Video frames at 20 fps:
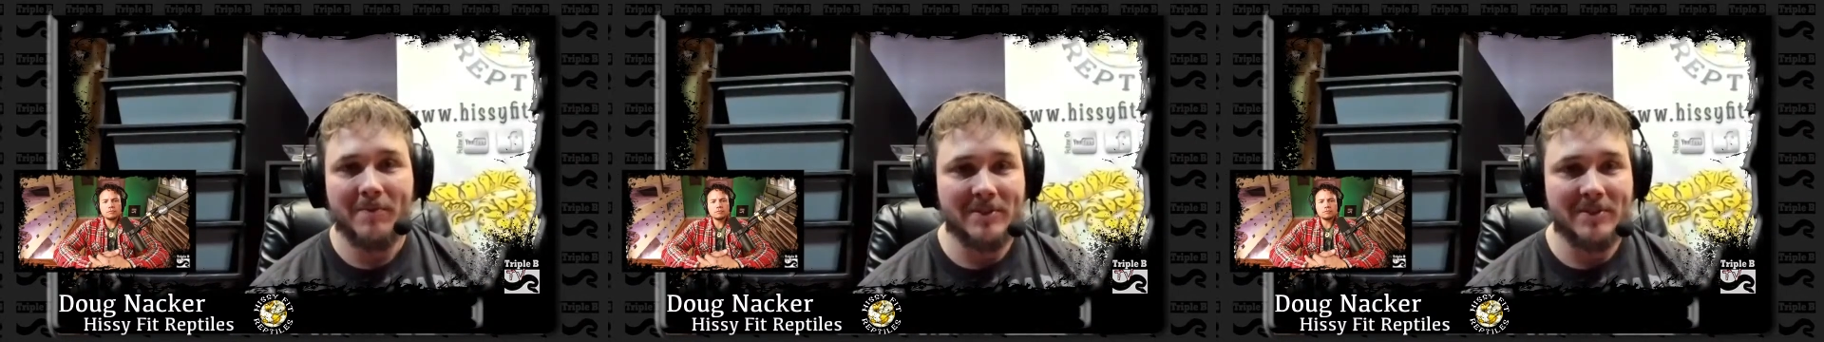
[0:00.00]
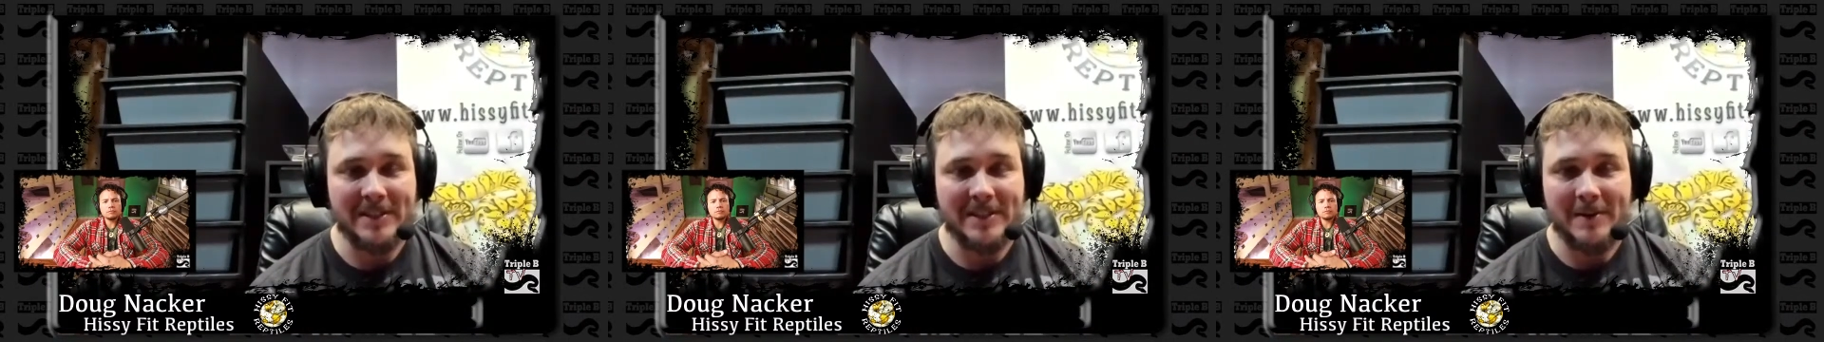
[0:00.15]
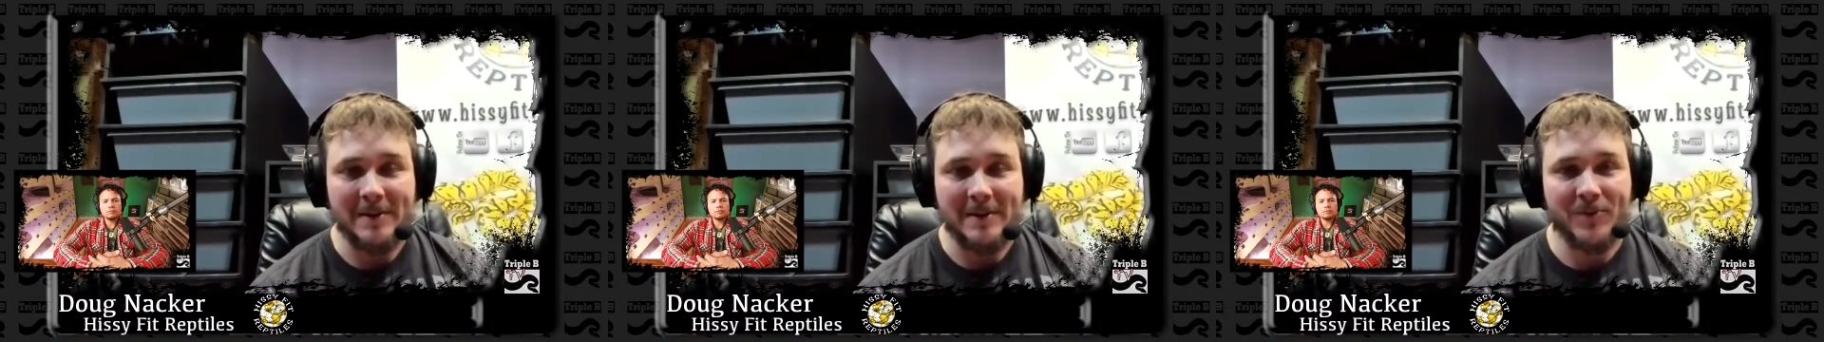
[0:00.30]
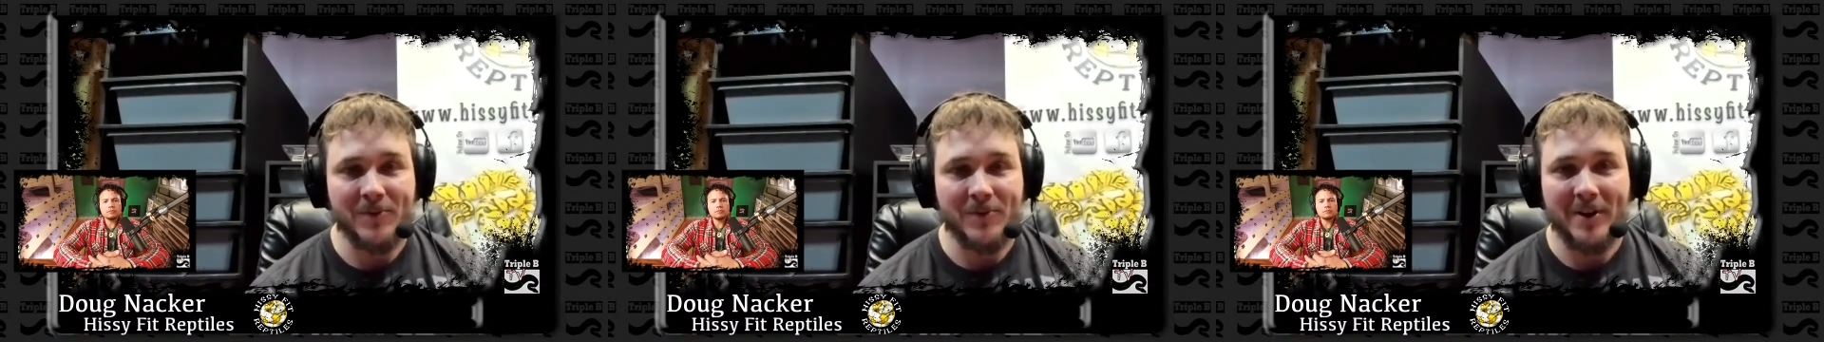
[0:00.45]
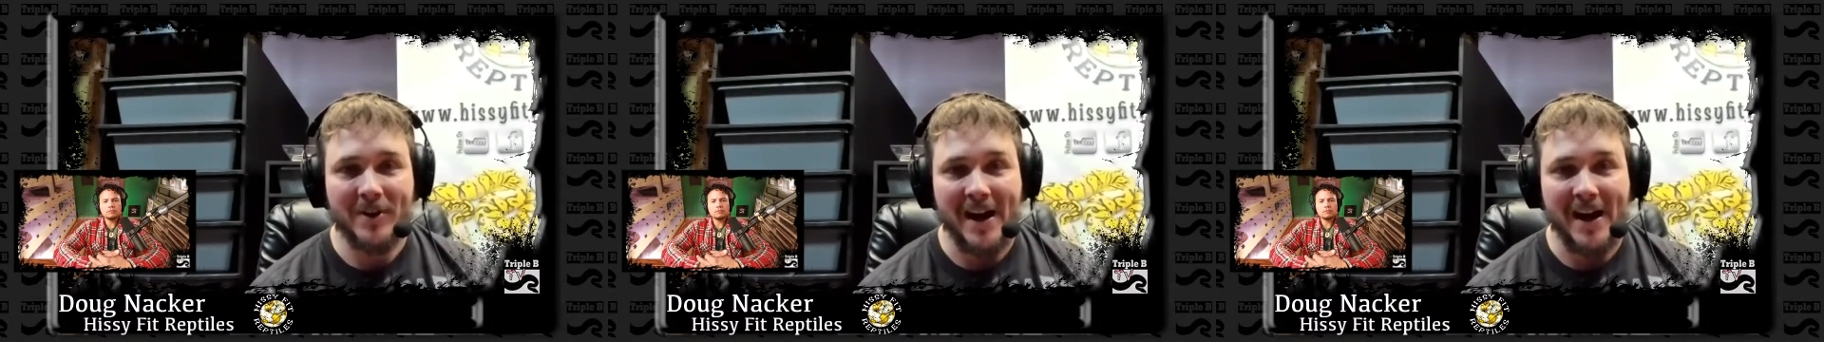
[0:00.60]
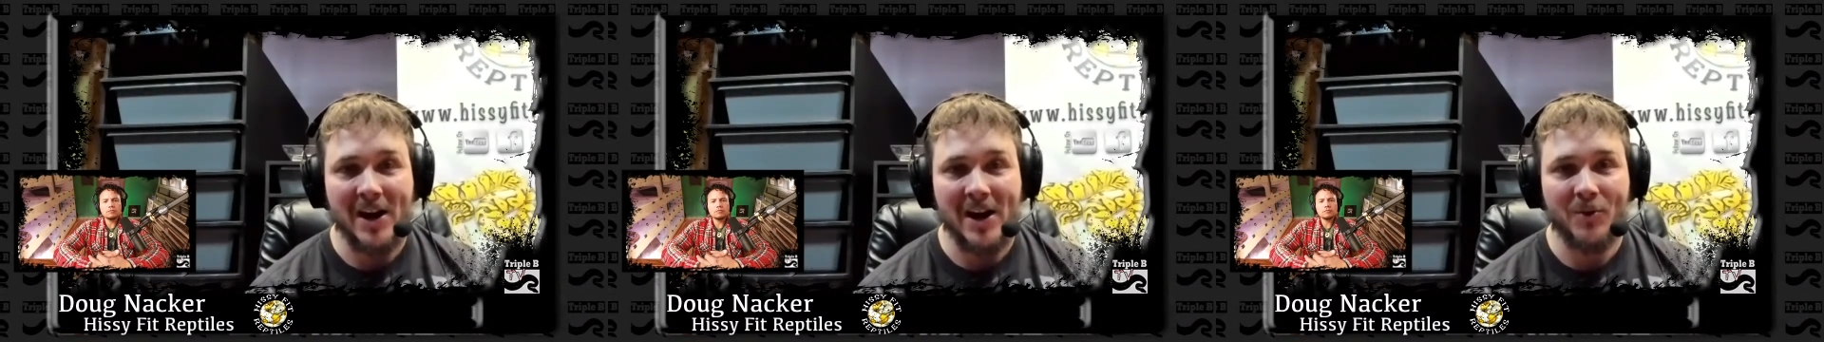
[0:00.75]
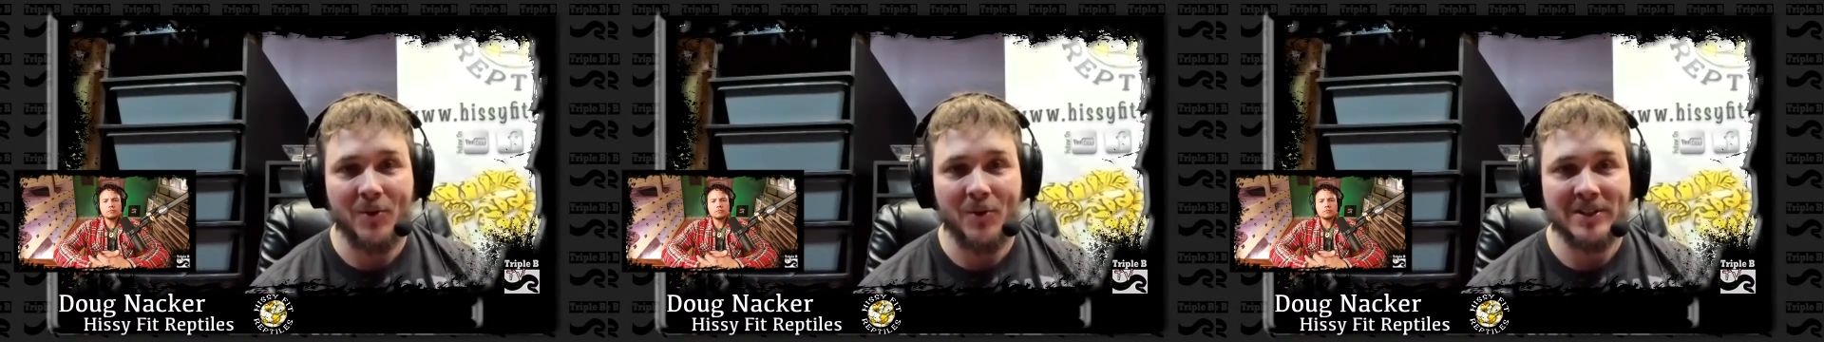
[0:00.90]
sleep for
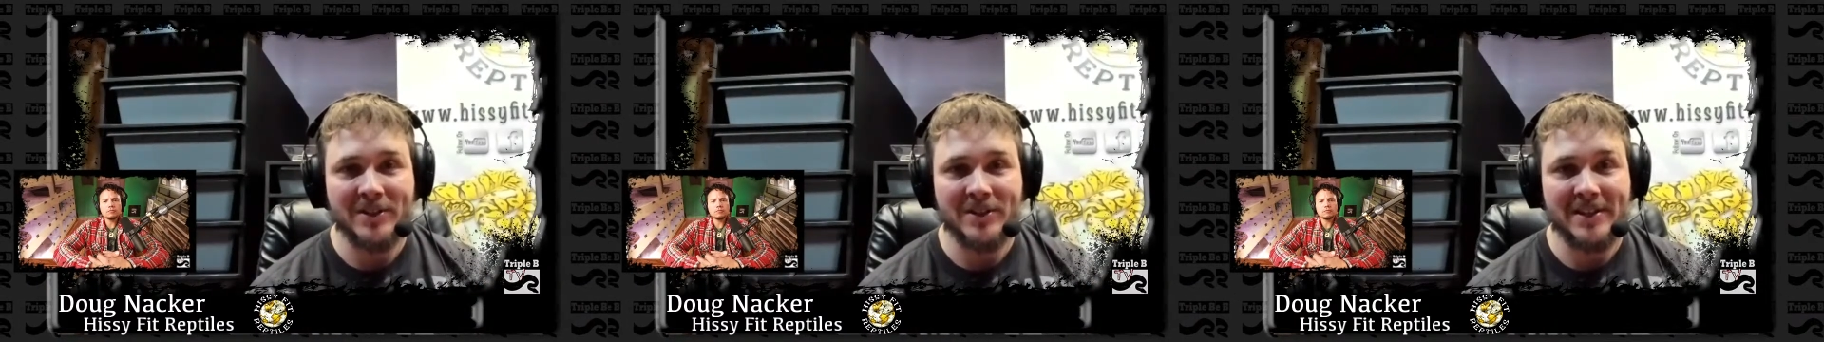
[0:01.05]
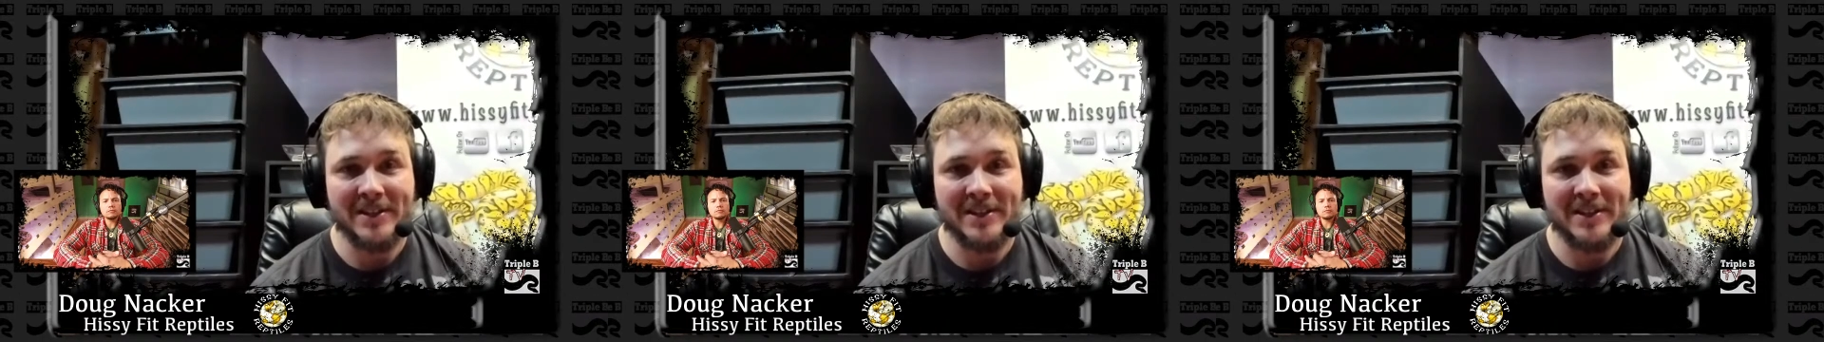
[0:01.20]
8 hours,